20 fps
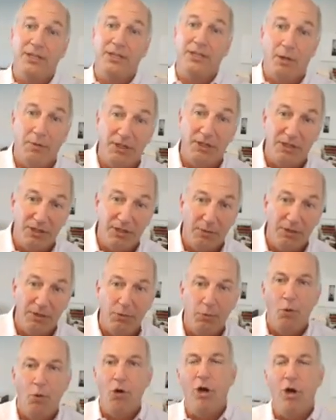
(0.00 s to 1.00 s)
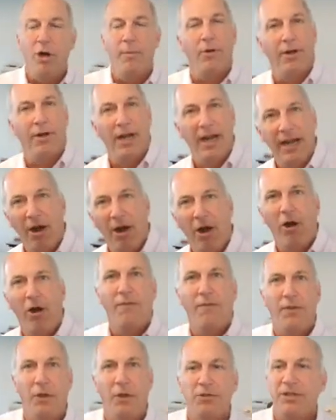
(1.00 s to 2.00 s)
so it's warmer, and all
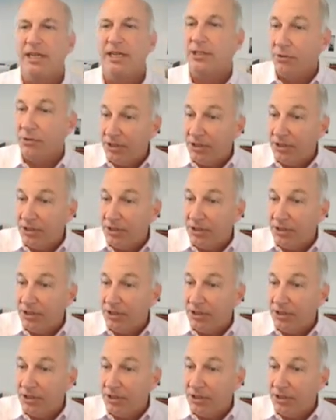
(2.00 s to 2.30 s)
of those things.